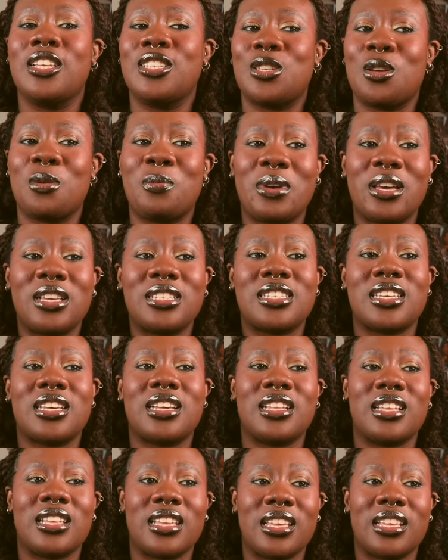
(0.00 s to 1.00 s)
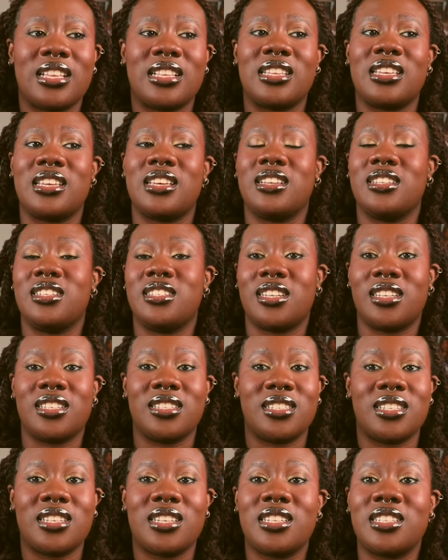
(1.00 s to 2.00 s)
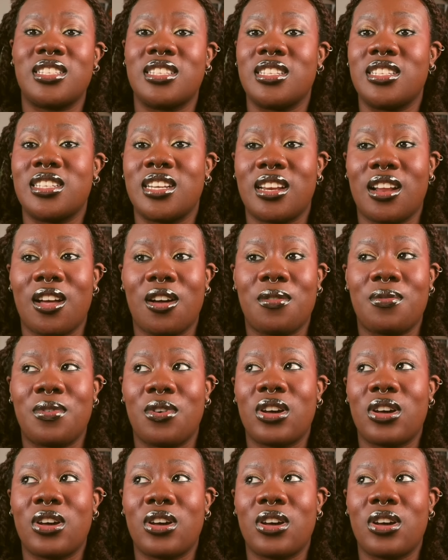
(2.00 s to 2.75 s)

So basically the Gen Z is the Gen Alpha.